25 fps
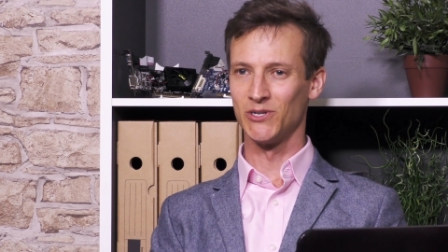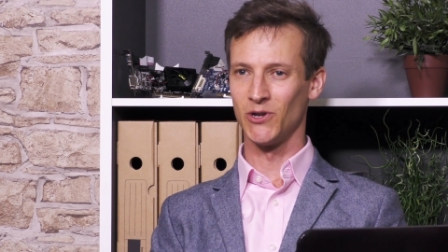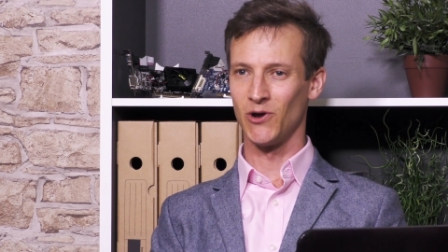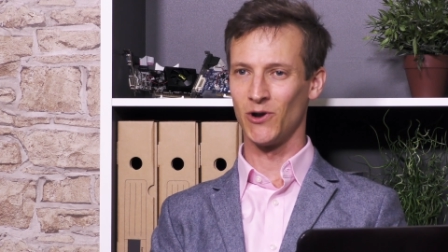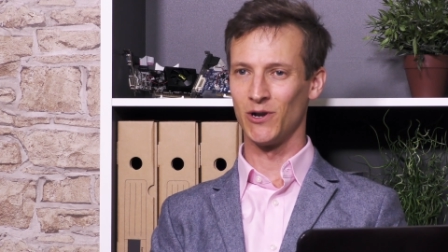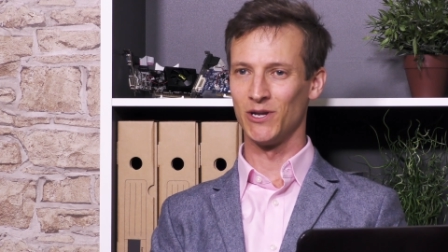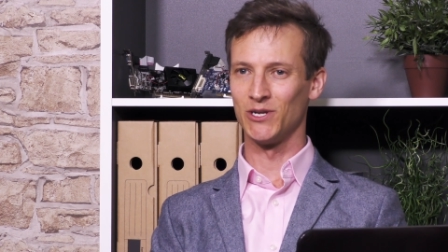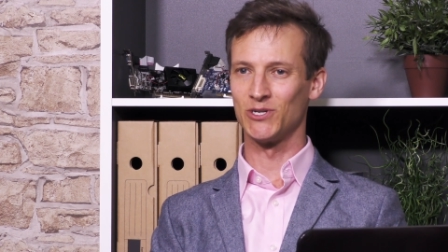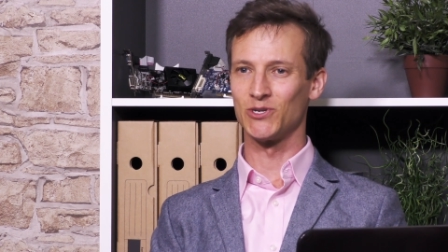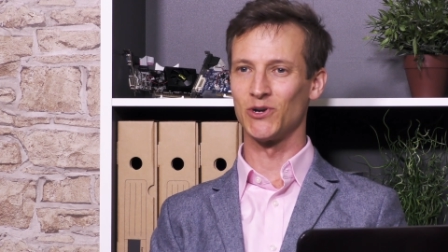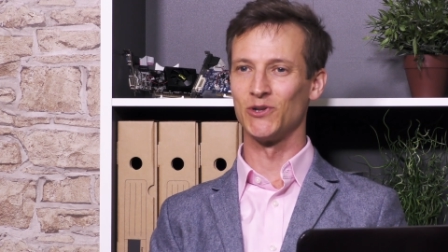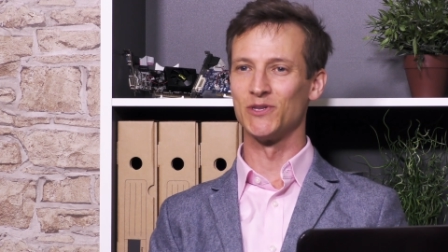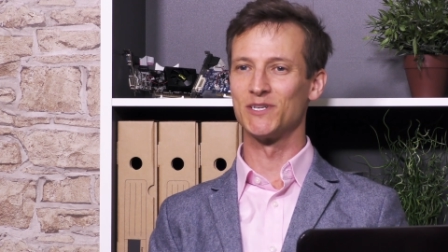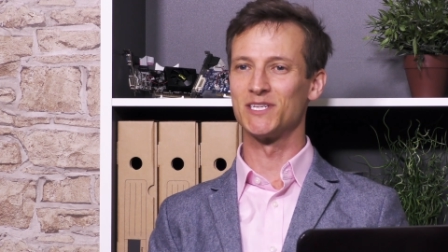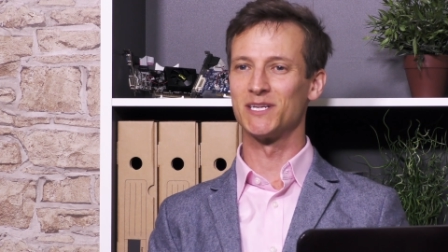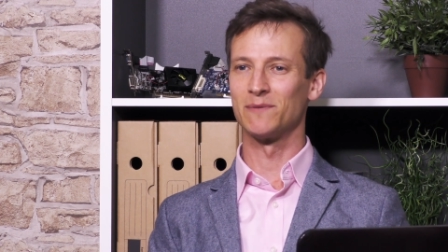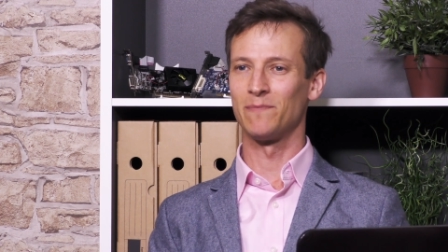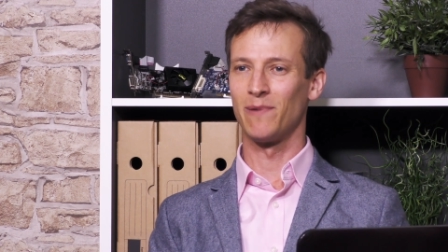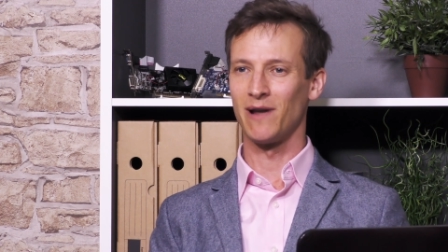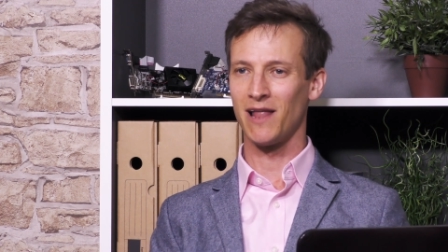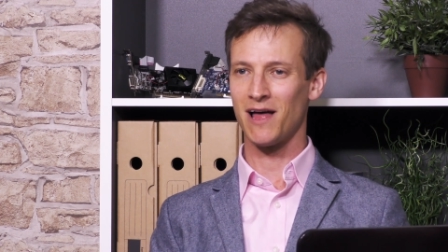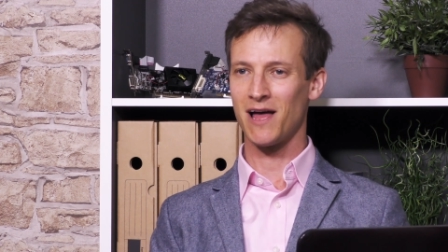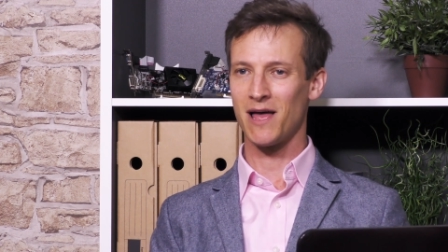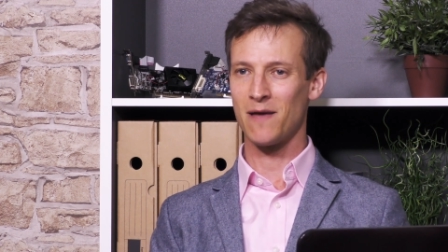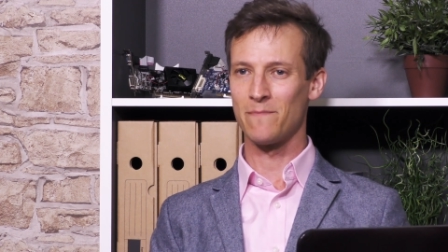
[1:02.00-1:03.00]
knowledge on
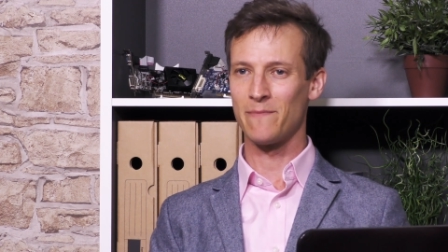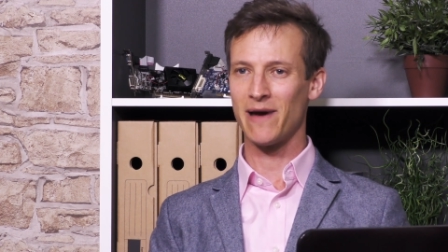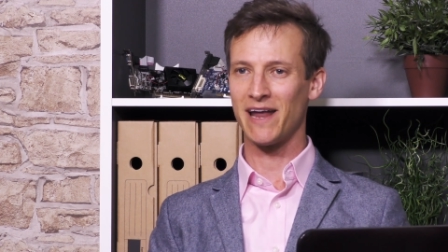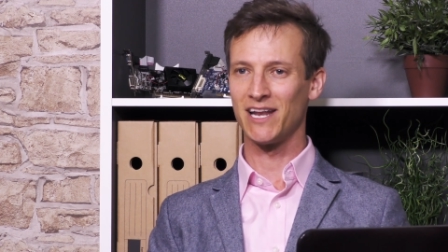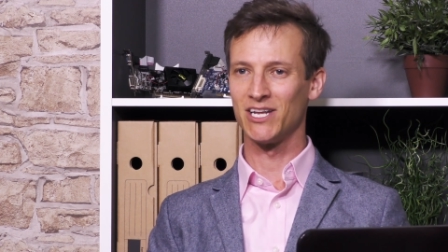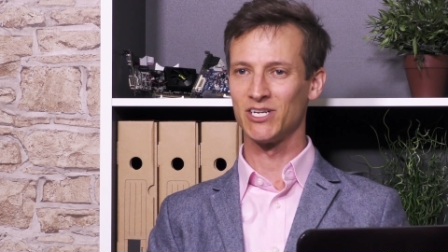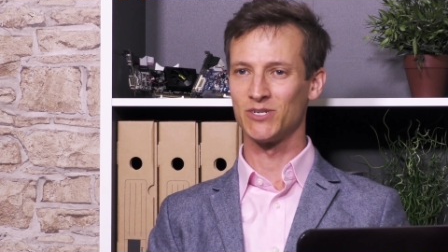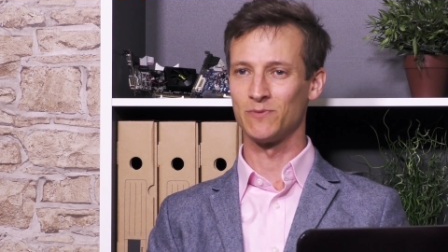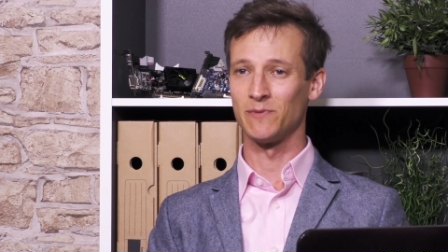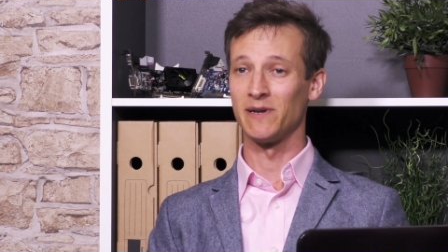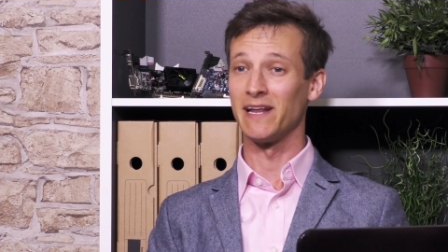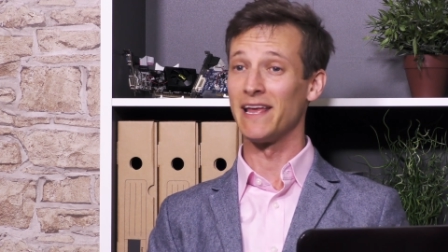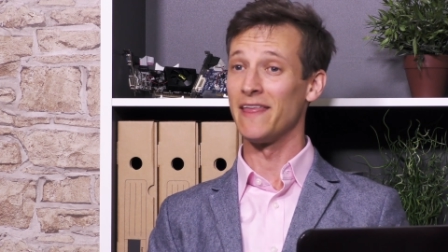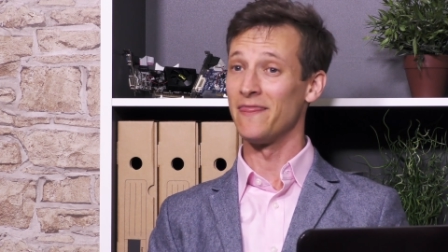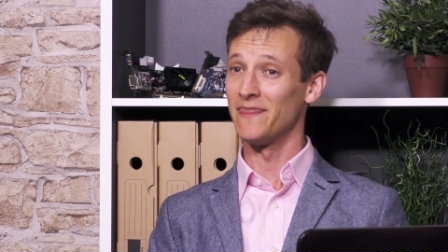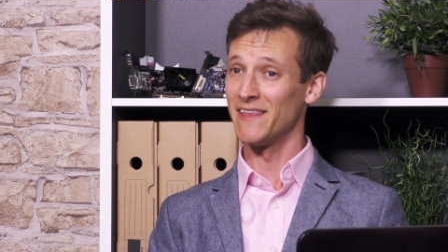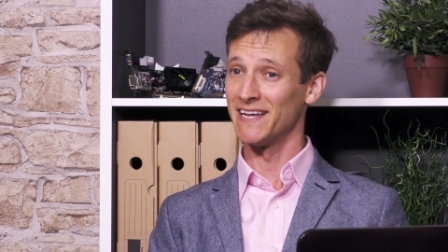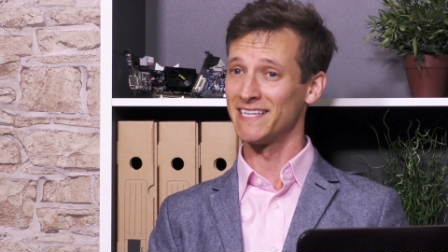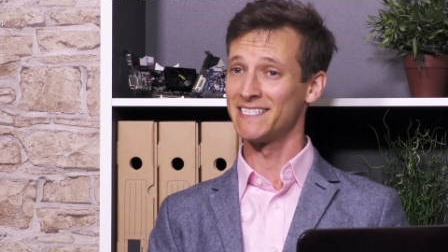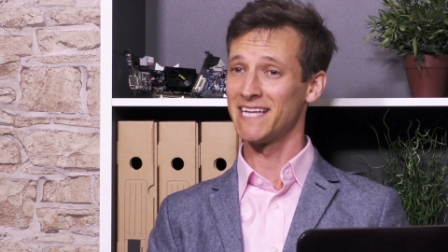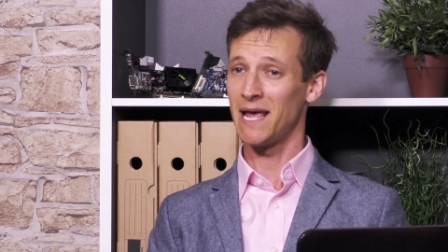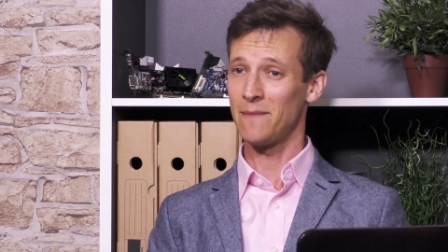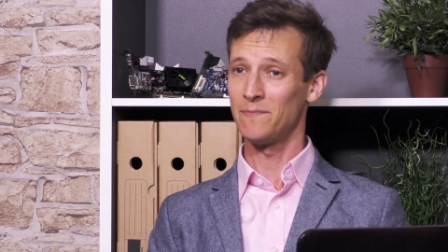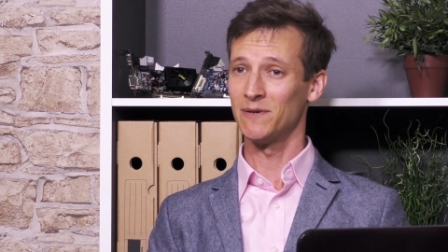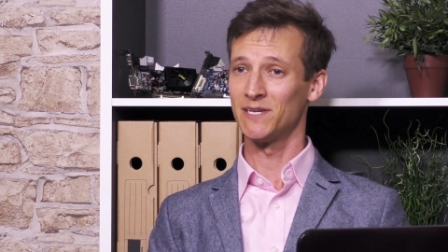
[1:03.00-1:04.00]
supplier management in
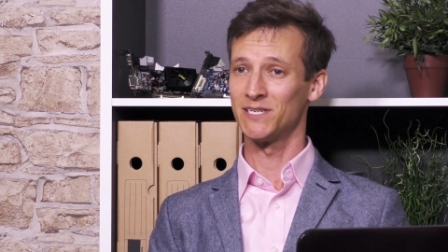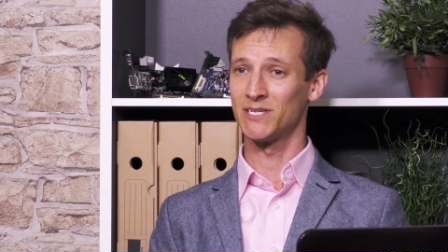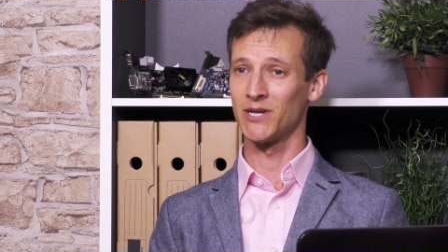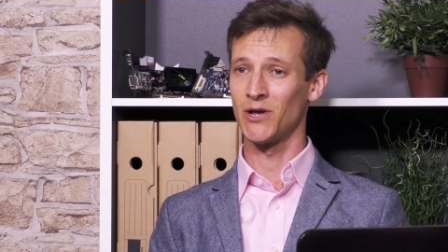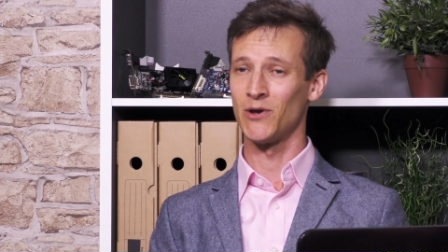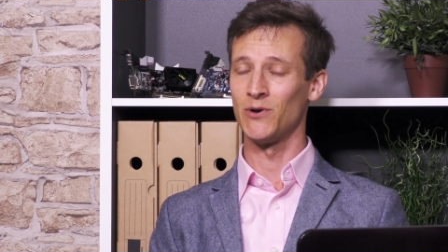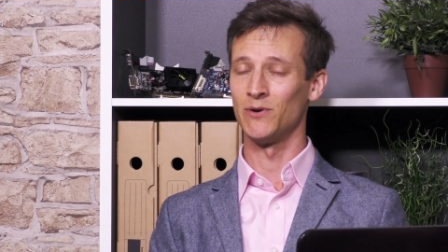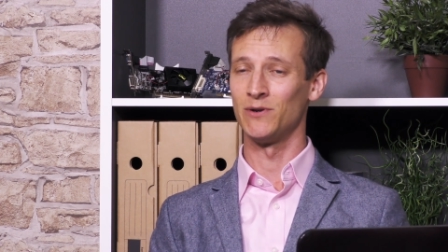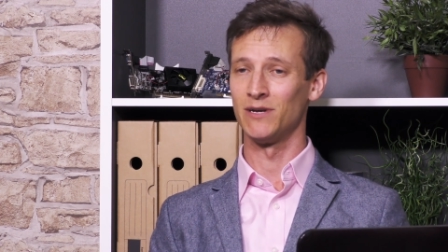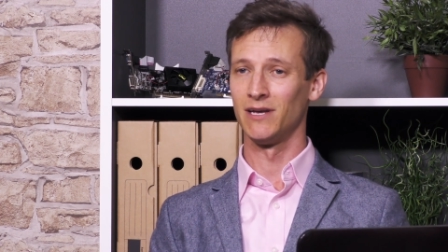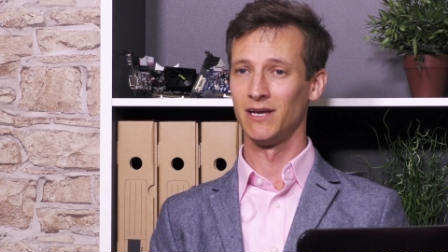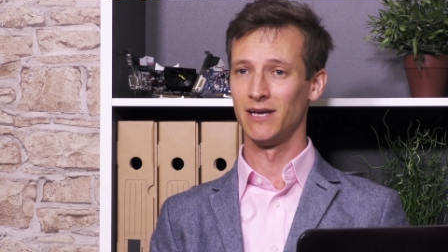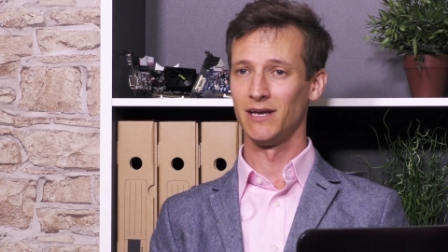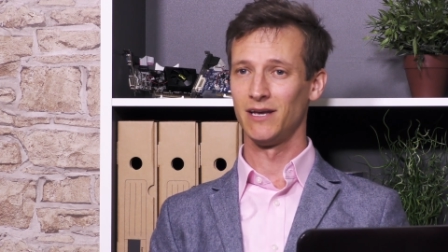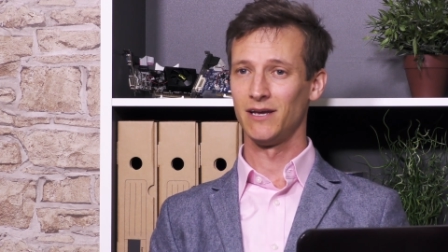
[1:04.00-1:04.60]
this episode.